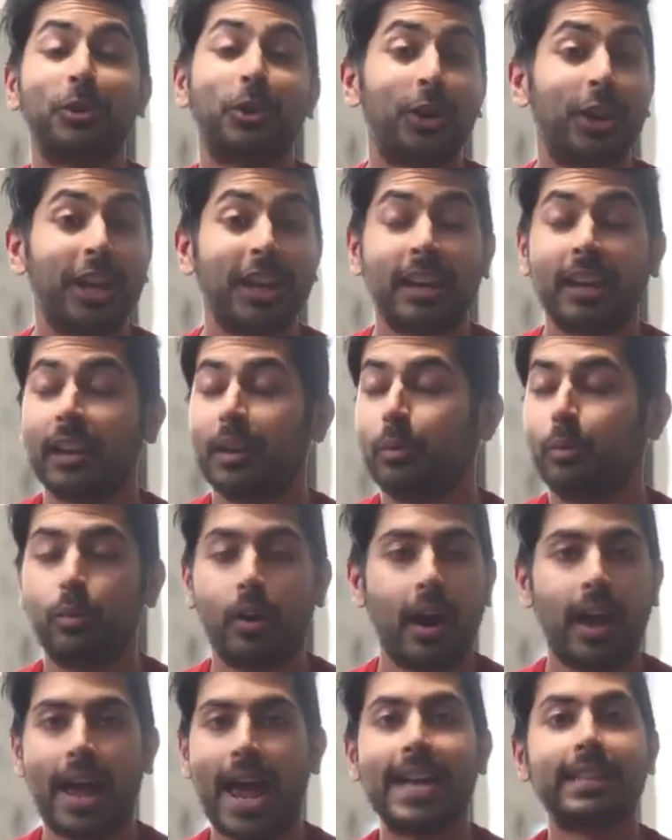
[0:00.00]
learning
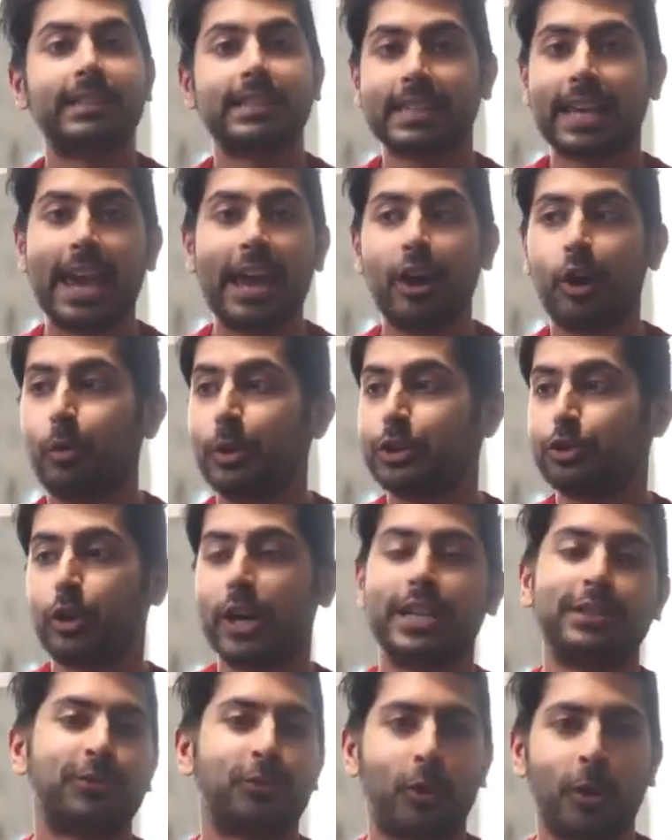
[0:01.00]
at scale with
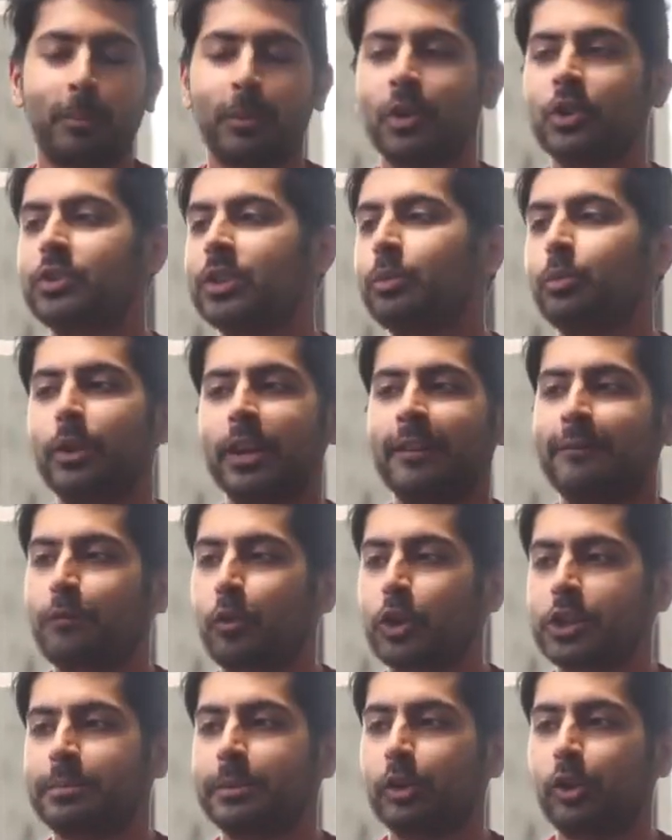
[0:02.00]
transformers and
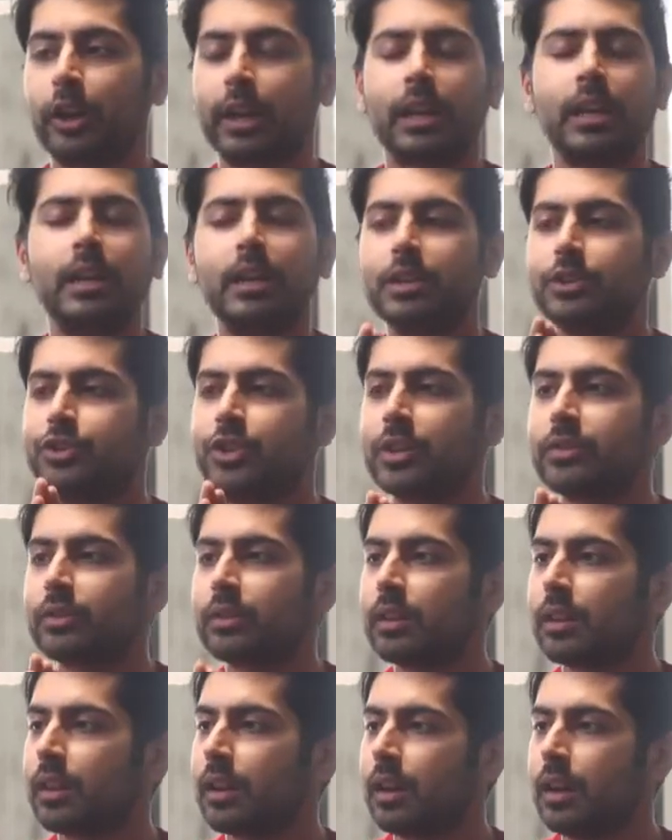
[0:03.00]
reinforcement learning. Just,
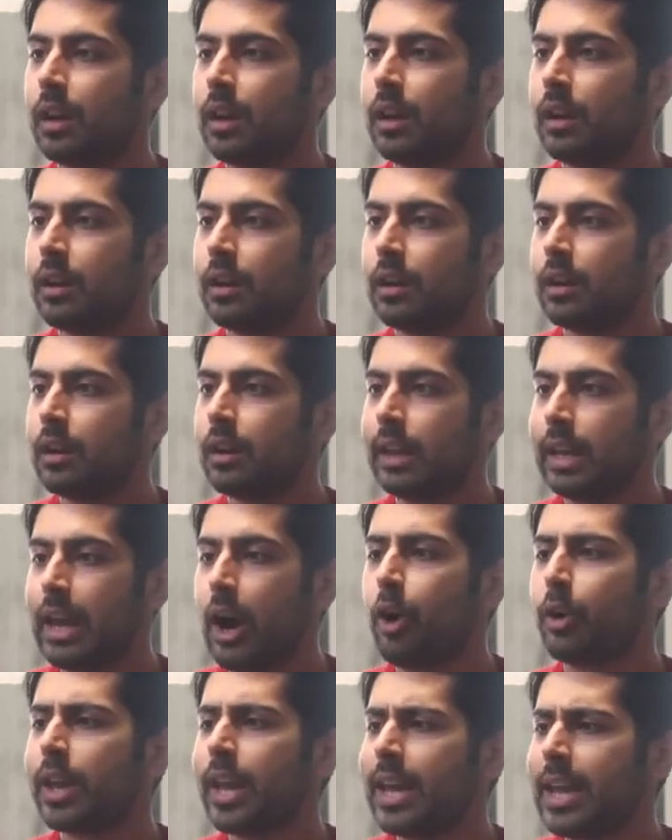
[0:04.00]

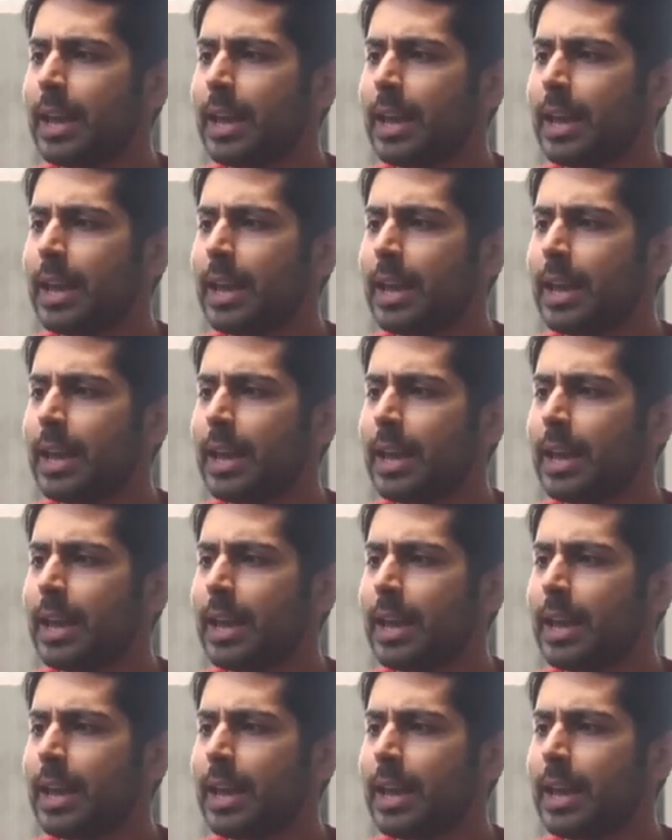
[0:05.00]
okay,